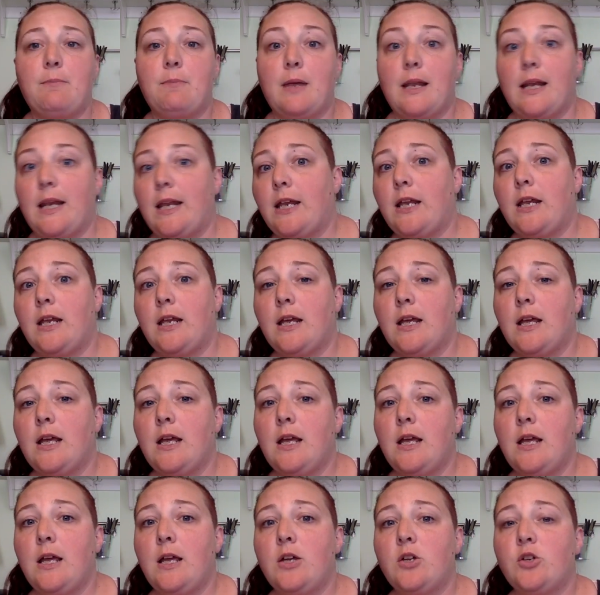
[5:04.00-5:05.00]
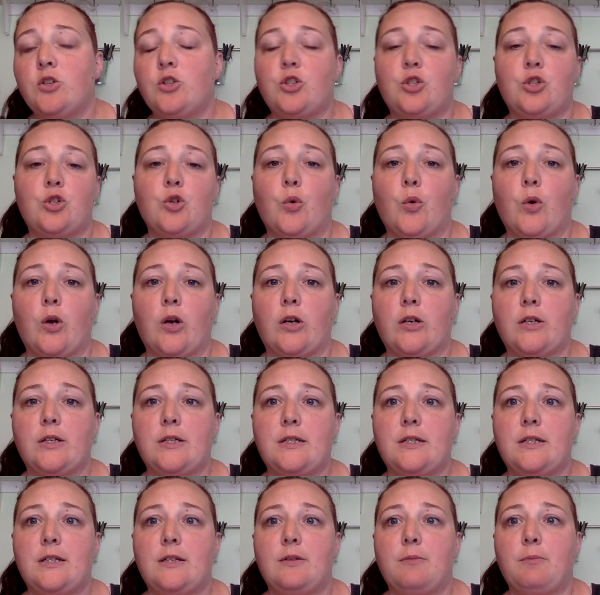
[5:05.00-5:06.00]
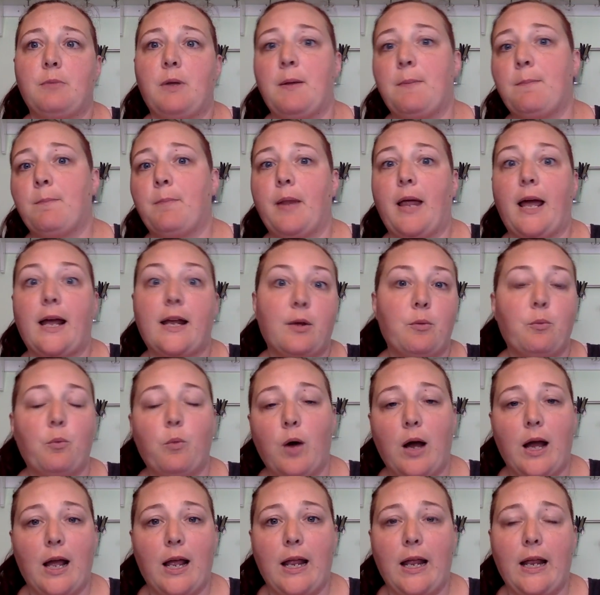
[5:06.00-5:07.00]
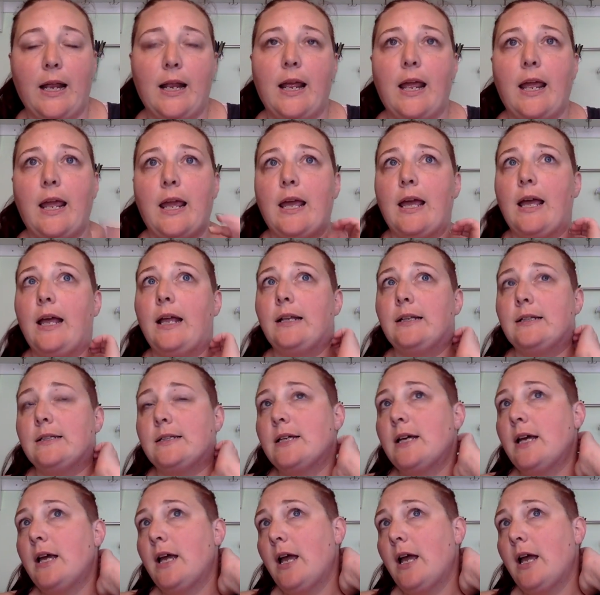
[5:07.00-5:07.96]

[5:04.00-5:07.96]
Minnie short in black and white, and